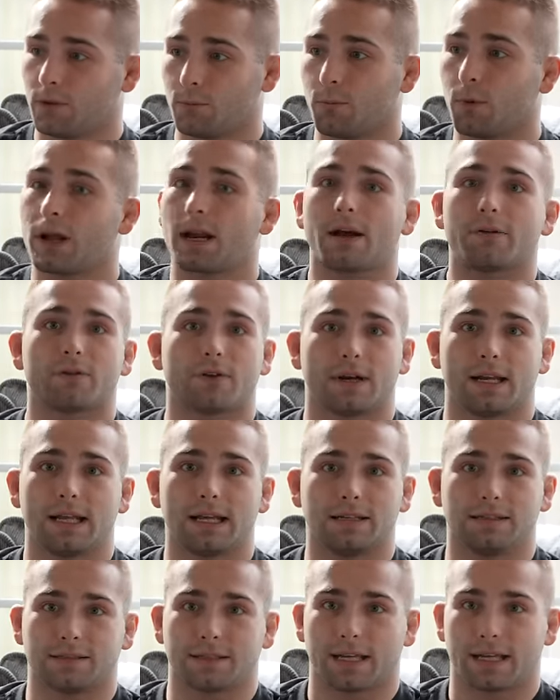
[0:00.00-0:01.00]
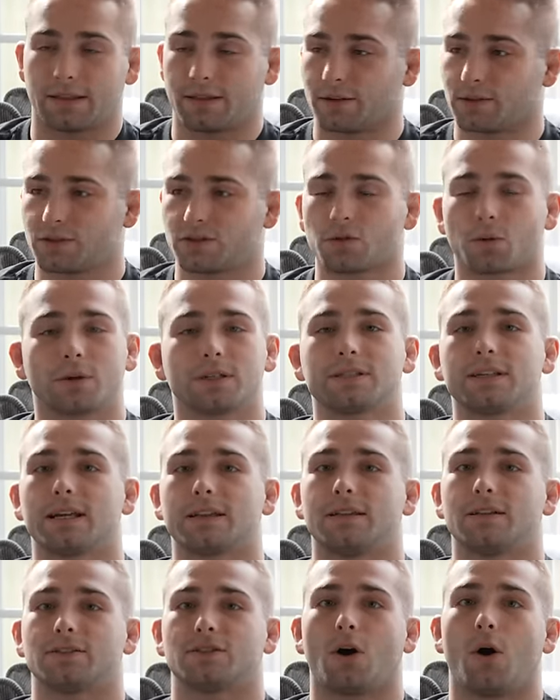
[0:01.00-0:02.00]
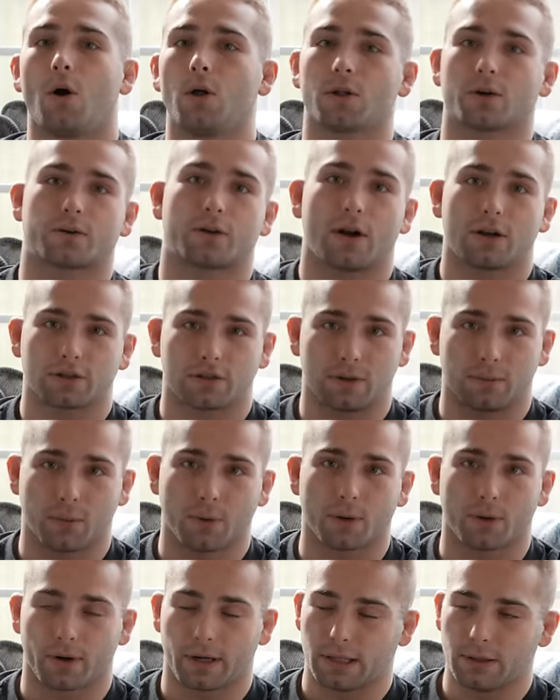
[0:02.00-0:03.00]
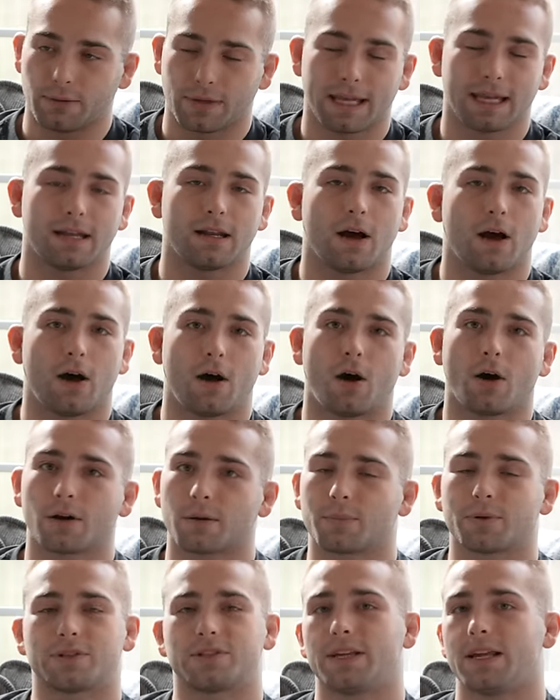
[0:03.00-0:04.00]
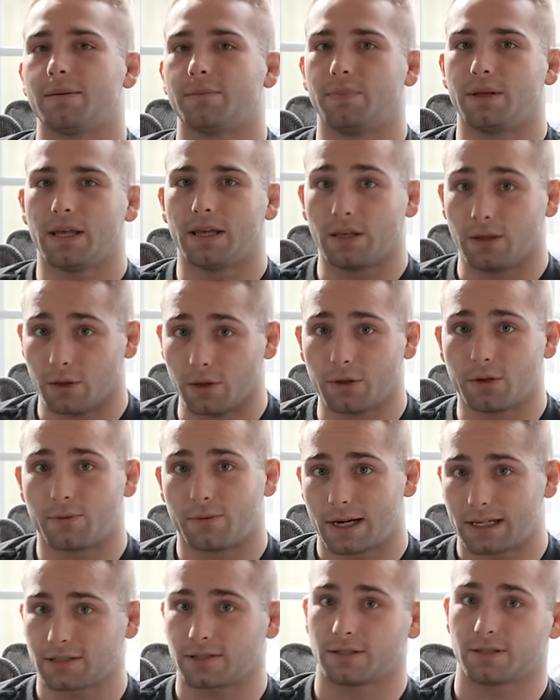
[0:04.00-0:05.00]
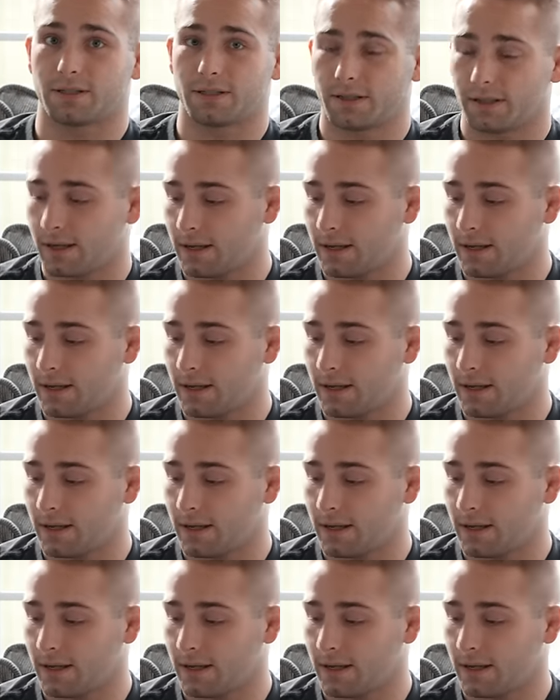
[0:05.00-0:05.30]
whatever it is, like there's stories like this all across the board. You can 100% be a good wrestler